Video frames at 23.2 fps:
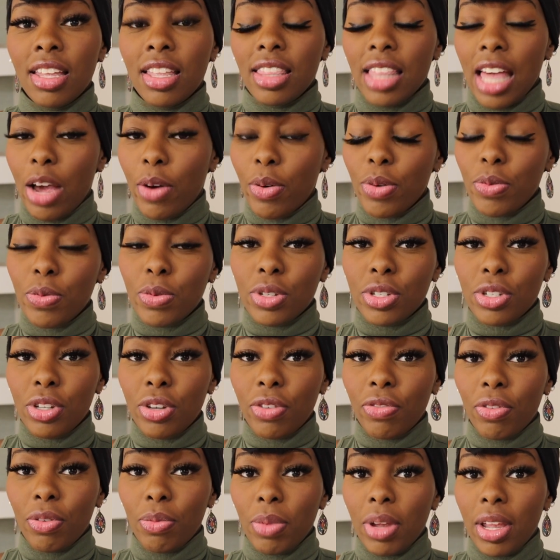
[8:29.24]
That one was new
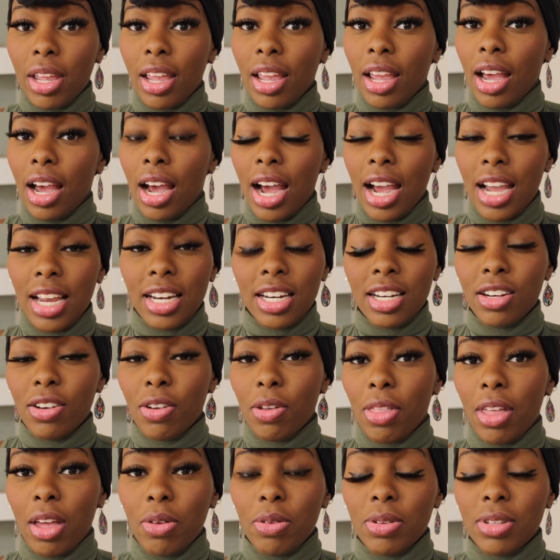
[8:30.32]
for me. I didn't know
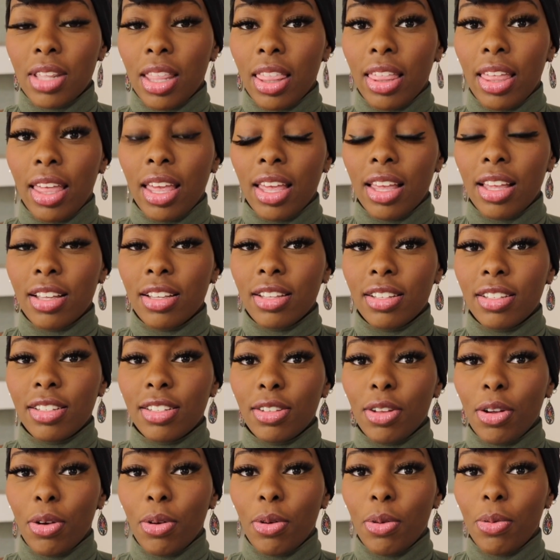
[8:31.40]
that was a thing.
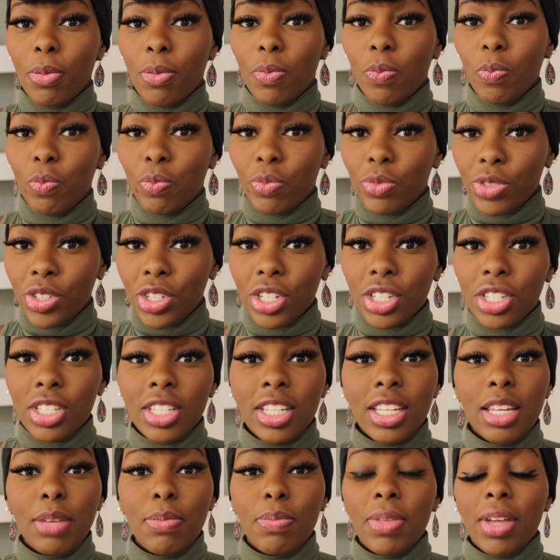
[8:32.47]
So
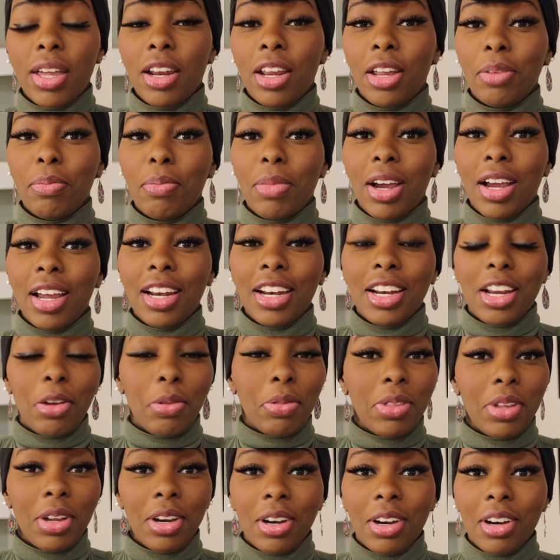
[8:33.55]
just keep that in mind
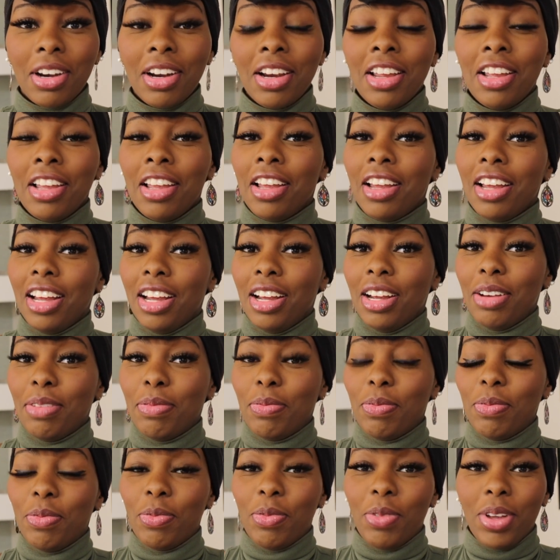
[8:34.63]
out there.
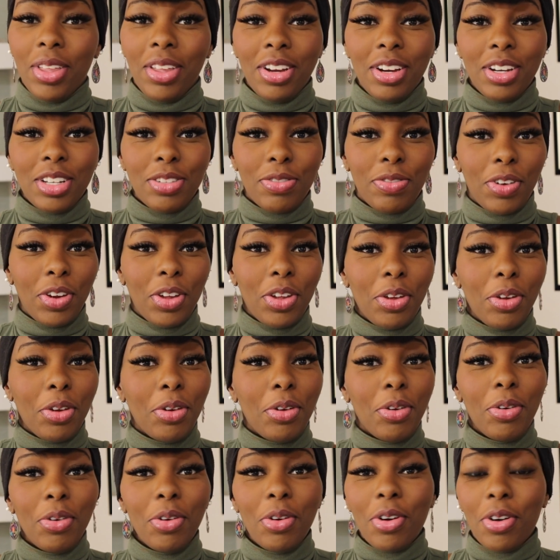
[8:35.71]
Whether it's for
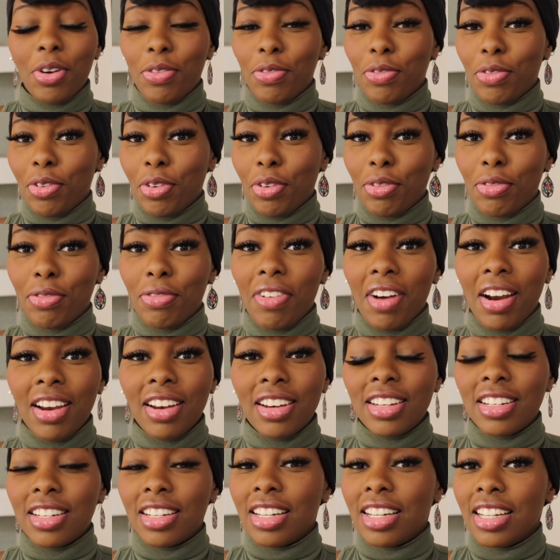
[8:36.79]
you or for a
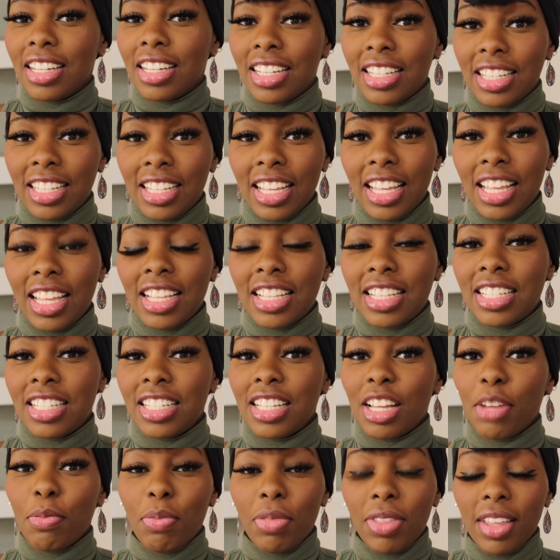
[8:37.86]
friend, it's
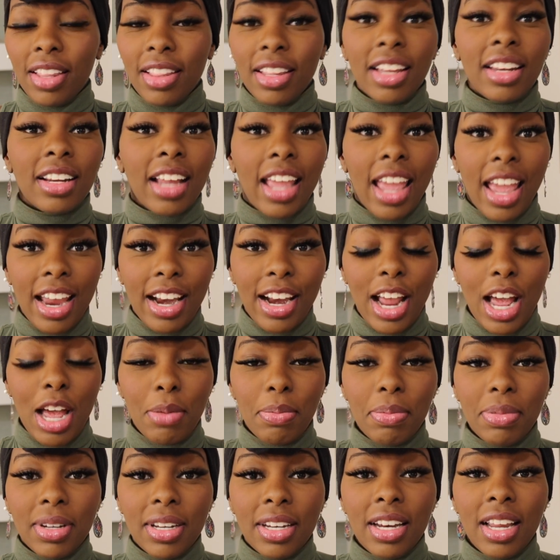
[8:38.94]
something that can
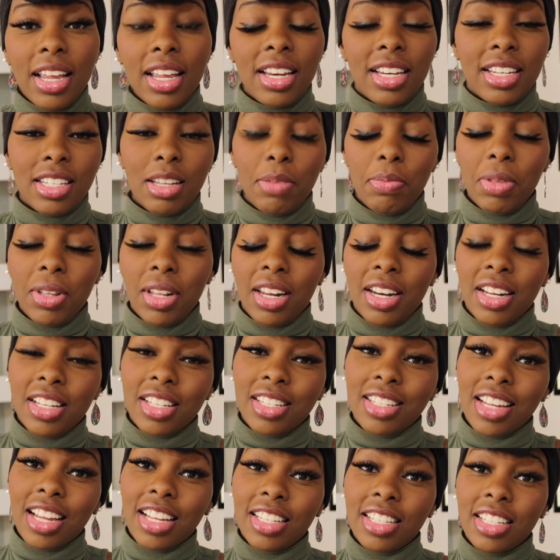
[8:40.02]
happen and something that is
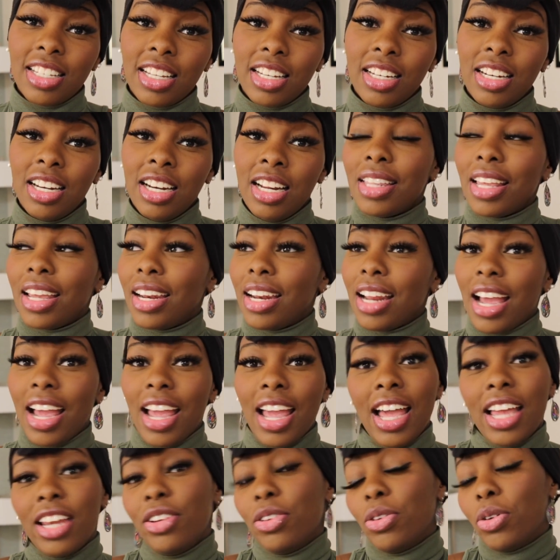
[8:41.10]
tested that I
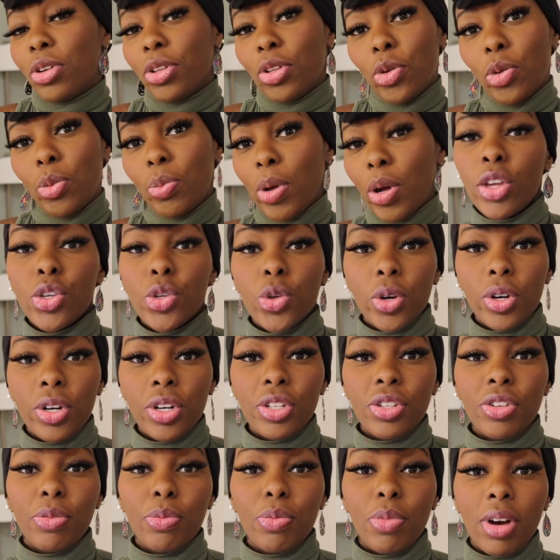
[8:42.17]
had no clue about.
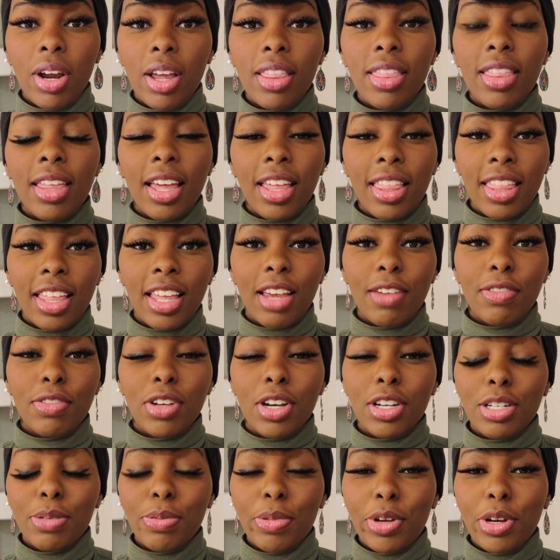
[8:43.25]
Shortness of breath, I think I've
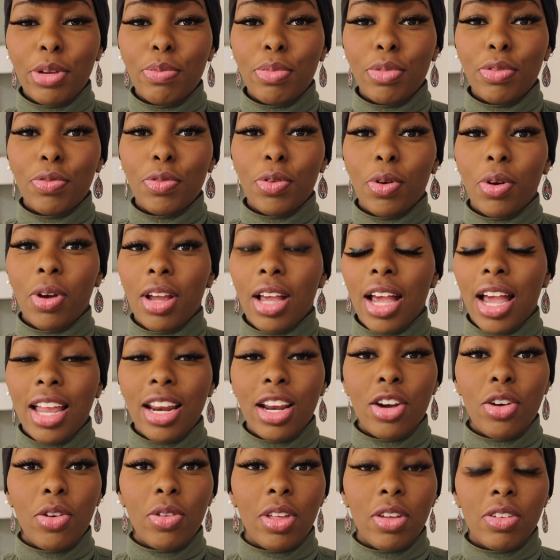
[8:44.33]
talked about it before. I
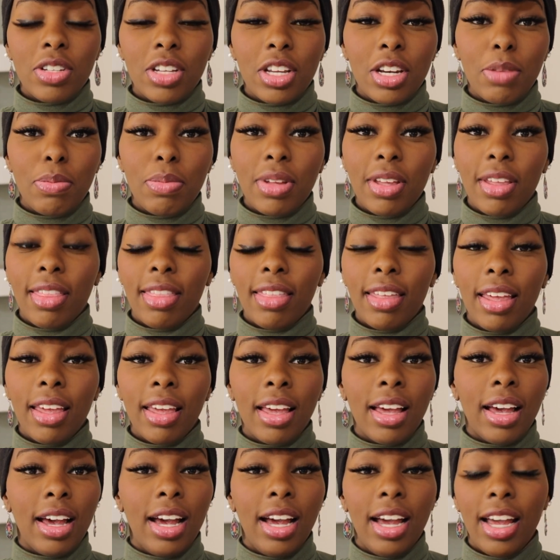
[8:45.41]
didn't know that was going to be a thing.
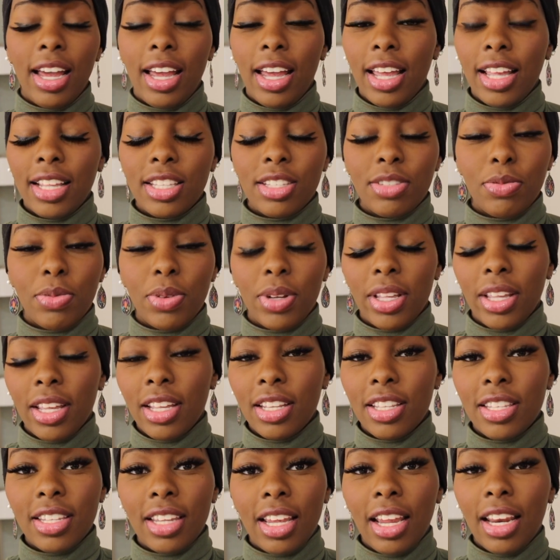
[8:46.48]
It's really
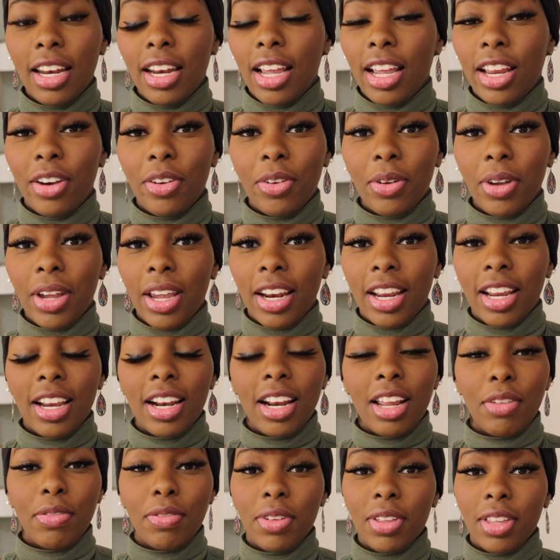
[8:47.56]
insane. I don't get it.
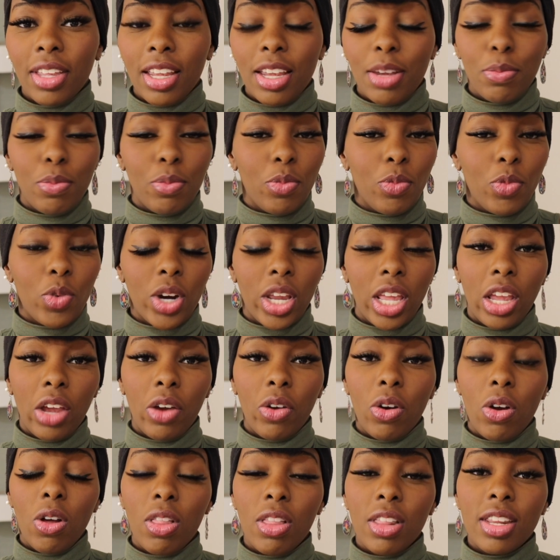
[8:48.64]
I feel like I'm working
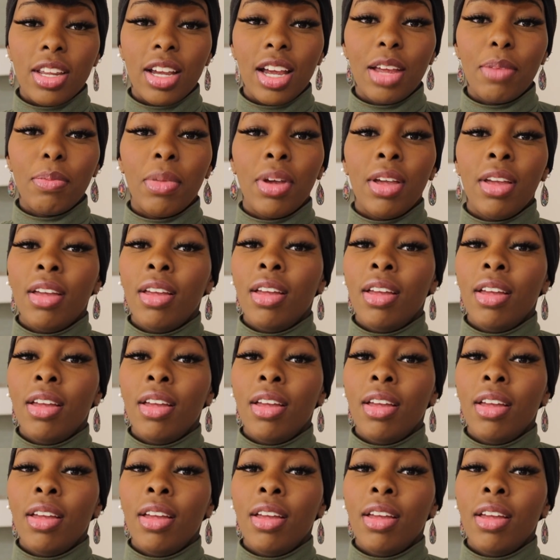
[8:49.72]
out all the time.